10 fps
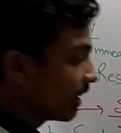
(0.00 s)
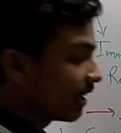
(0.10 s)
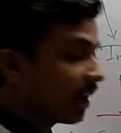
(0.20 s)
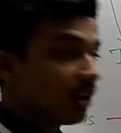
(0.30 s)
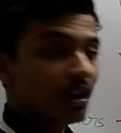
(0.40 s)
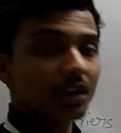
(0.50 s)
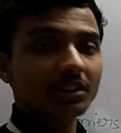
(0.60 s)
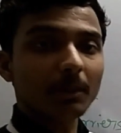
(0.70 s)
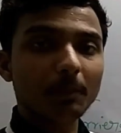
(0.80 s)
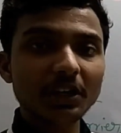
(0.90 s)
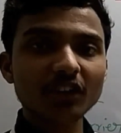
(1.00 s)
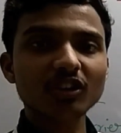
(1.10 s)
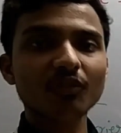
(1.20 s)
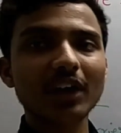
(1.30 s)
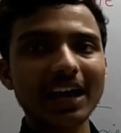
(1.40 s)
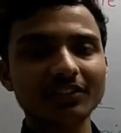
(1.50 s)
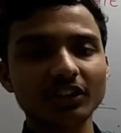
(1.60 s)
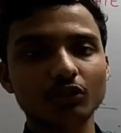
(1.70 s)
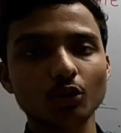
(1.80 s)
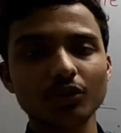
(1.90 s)
Now, the pH of
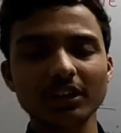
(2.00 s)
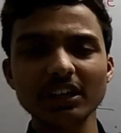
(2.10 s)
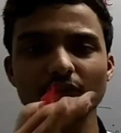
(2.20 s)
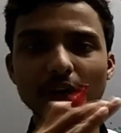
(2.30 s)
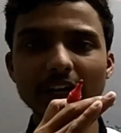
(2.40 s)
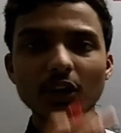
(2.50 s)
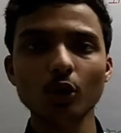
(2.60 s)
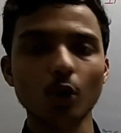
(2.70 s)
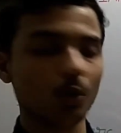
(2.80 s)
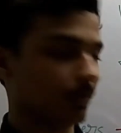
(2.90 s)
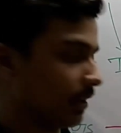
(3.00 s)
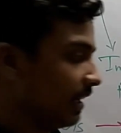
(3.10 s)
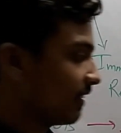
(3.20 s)
gastric juice is very low.